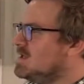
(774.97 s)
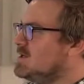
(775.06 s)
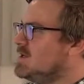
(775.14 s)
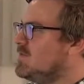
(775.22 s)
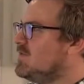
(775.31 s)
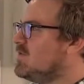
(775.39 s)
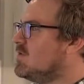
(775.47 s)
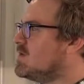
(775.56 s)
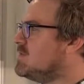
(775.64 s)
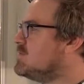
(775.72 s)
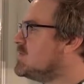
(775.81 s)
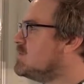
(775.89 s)
Number
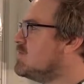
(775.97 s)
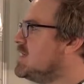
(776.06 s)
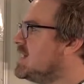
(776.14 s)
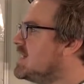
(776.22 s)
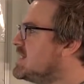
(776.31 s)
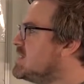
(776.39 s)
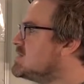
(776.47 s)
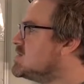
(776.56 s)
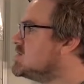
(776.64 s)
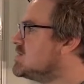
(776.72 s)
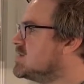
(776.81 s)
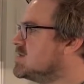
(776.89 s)
4, relying on
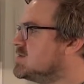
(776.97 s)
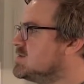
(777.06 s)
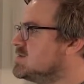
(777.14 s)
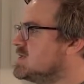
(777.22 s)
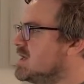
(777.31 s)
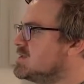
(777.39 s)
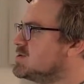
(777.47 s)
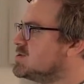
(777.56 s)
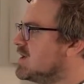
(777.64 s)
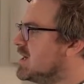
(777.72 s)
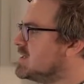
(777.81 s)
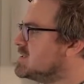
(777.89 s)
structures and
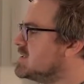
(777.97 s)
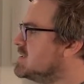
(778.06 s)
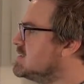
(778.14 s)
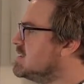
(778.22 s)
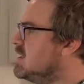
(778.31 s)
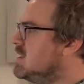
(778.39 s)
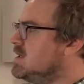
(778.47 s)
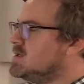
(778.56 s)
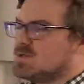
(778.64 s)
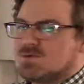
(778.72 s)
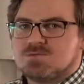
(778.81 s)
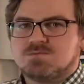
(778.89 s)
strategies.
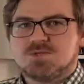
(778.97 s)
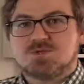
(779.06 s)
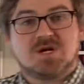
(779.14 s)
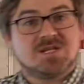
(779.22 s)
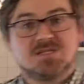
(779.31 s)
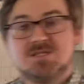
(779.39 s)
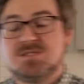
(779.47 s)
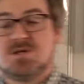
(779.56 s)
So strategies